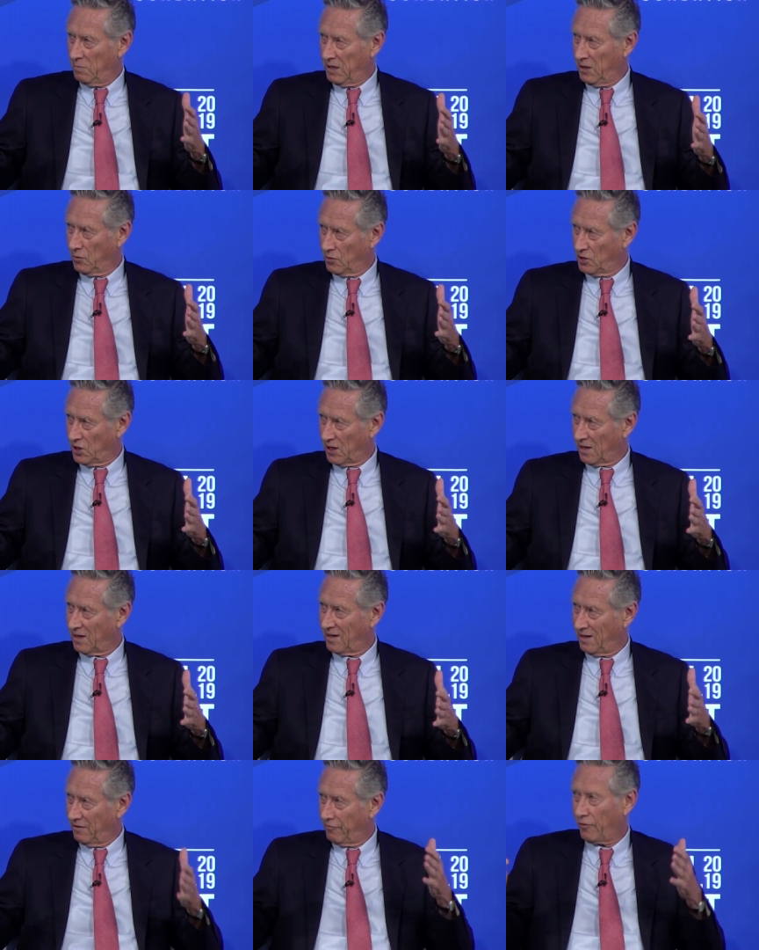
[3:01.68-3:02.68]
the
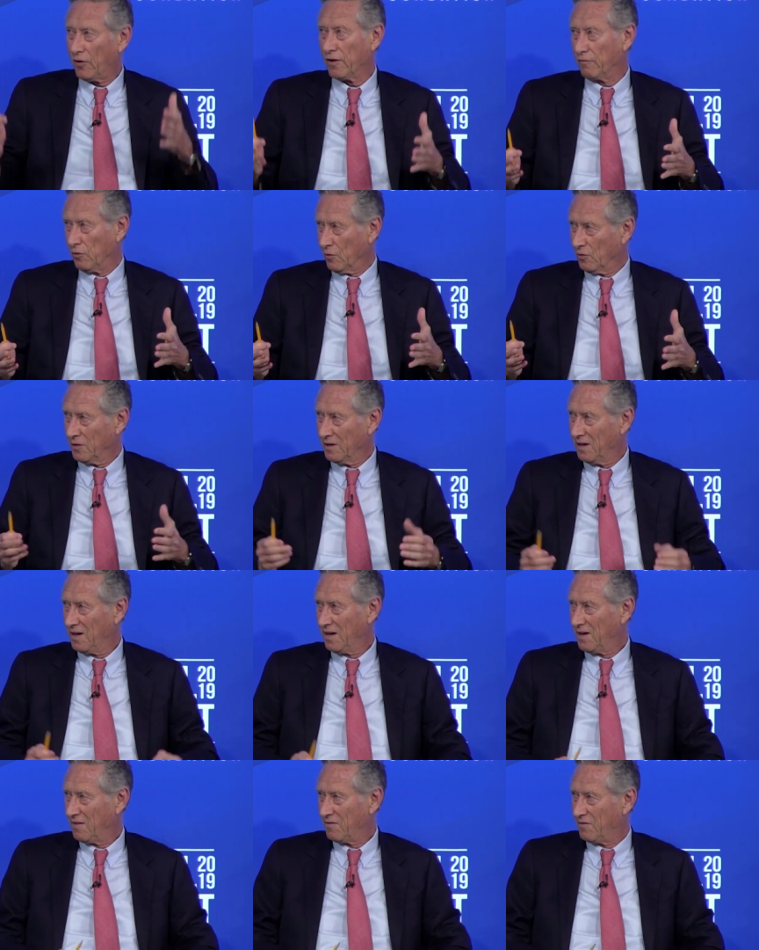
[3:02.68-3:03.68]
BOJ in front of you,
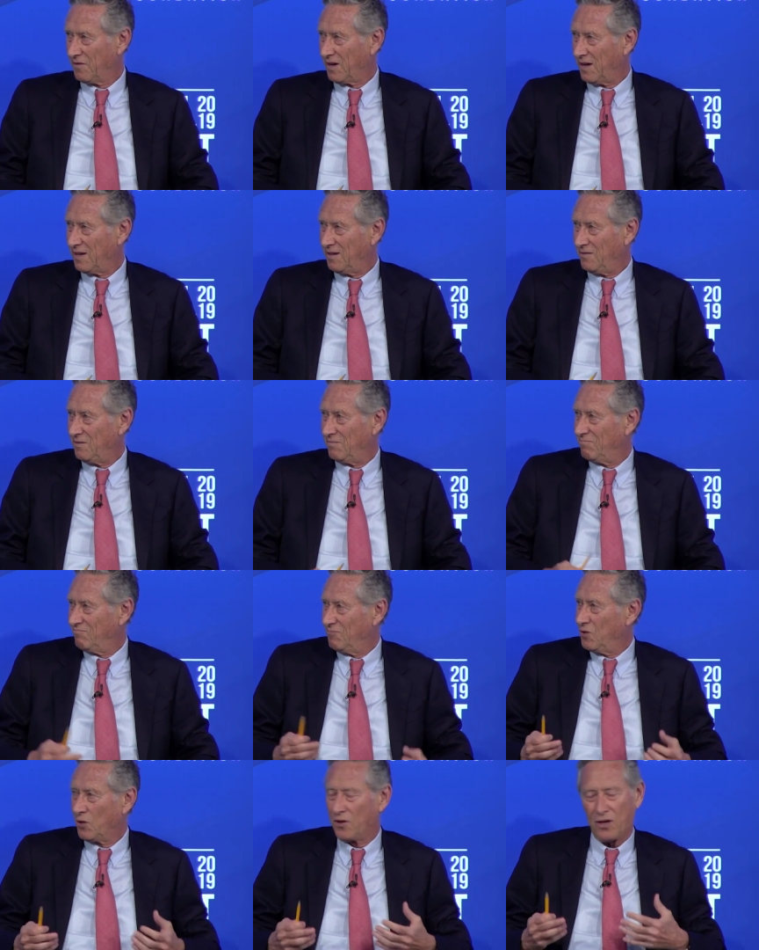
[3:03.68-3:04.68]
then
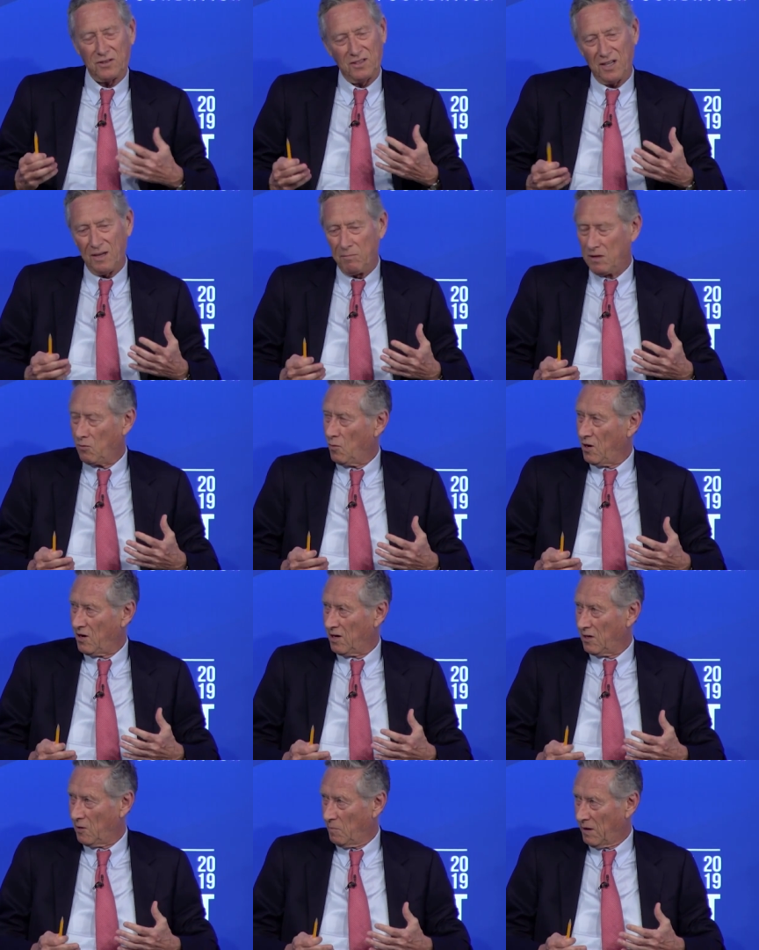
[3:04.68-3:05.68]
you're not terribly
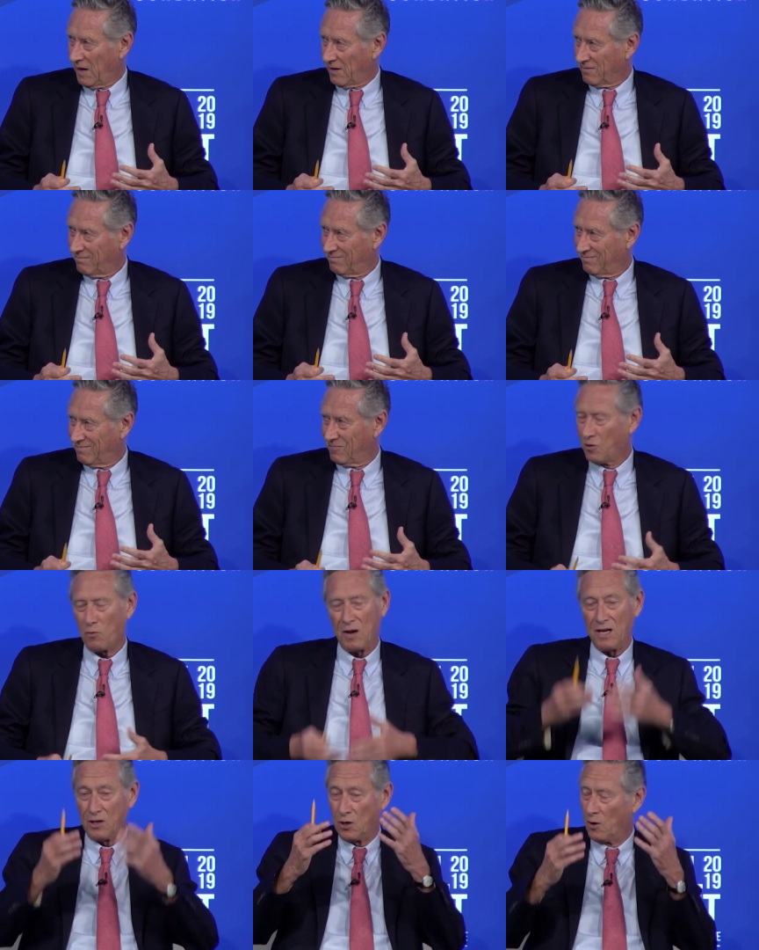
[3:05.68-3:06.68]
worried about the
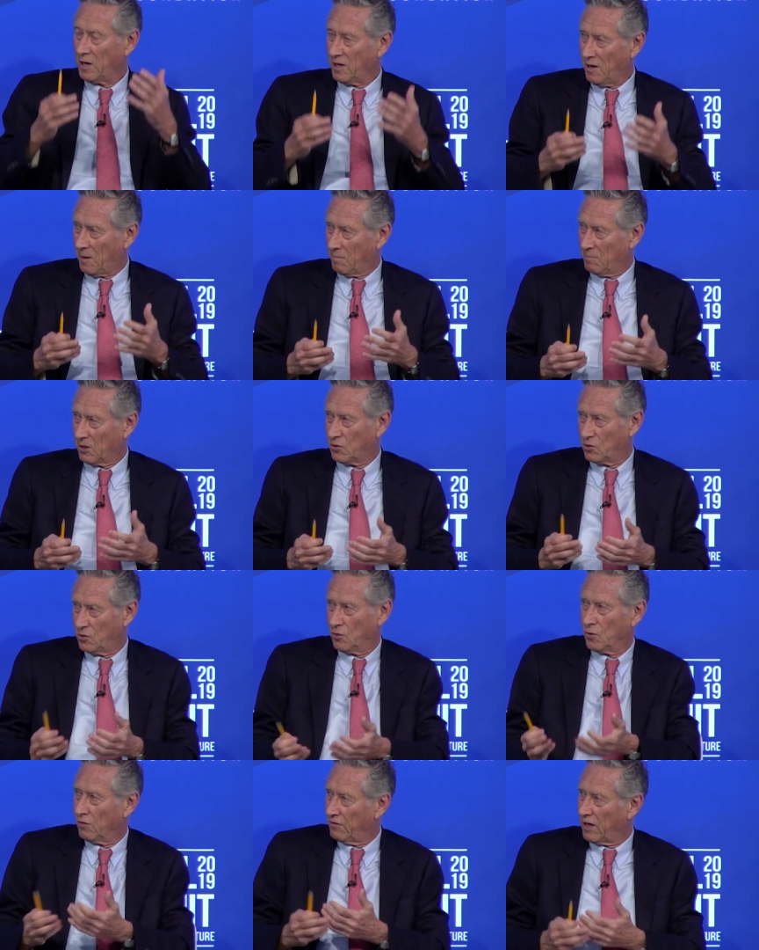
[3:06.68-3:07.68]
rate going up
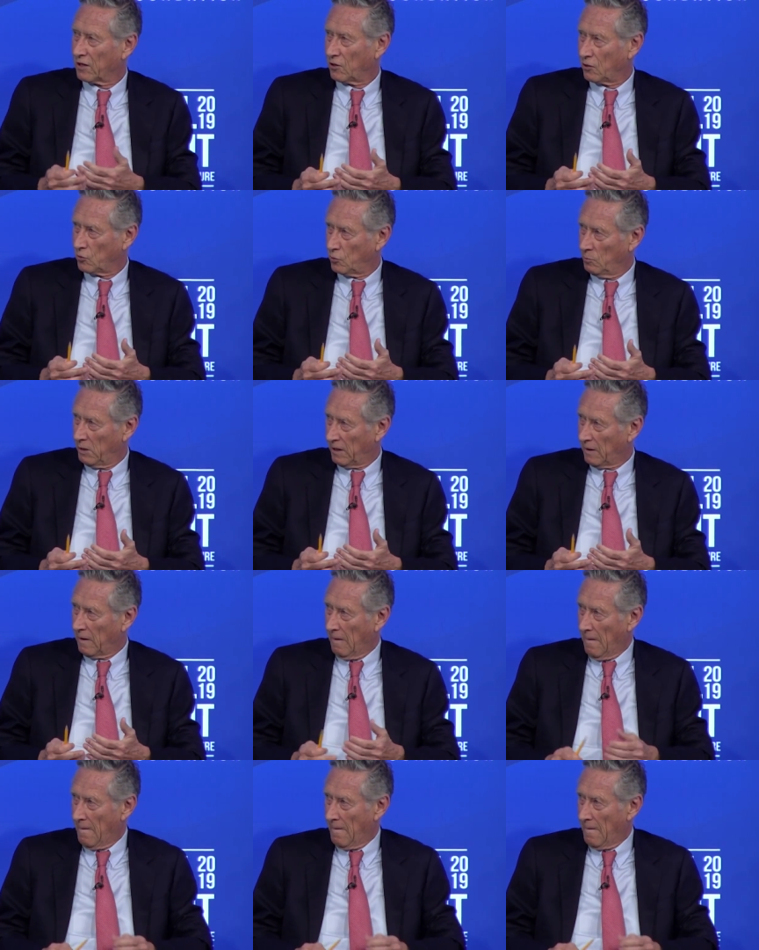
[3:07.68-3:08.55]
because you know they're going to buy.